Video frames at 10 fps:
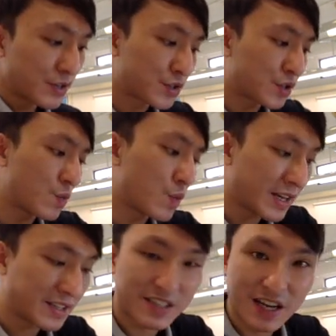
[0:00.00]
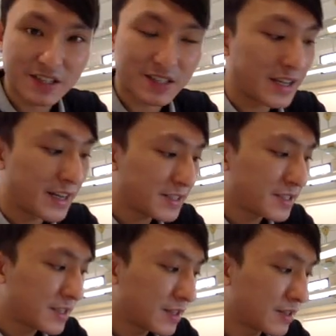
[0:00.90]
So what it does
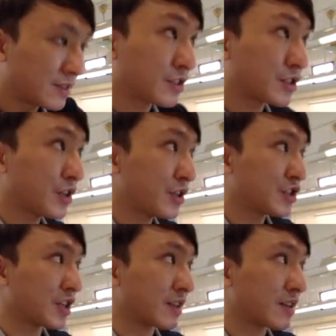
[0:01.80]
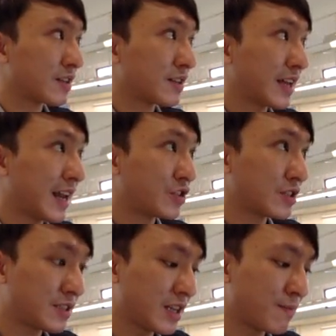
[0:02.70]
is the detergent that I
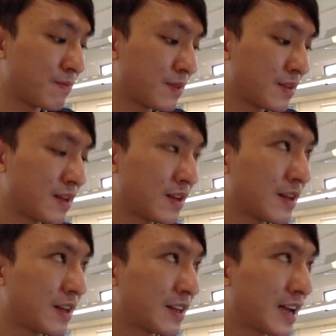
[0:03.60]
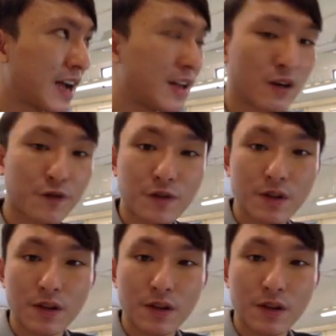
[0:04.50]
just dipped kind of